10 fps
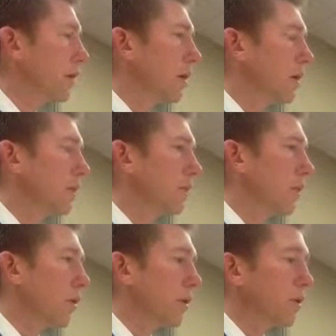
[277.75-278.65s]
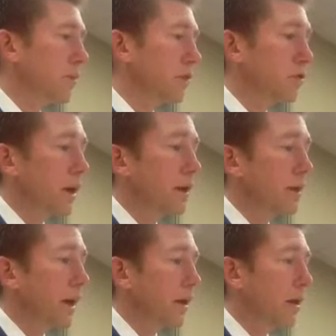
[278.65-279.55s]
Are you going to be trading
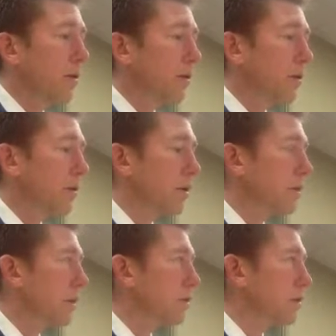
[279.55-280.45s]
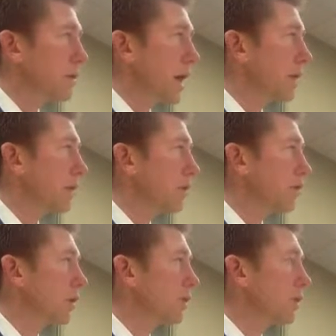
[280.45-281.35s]
that in, or are you going to be just adding a
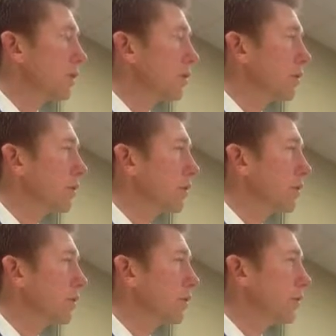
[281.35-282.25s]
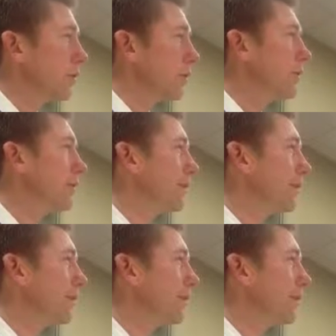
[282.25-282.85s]
truck to your fleet?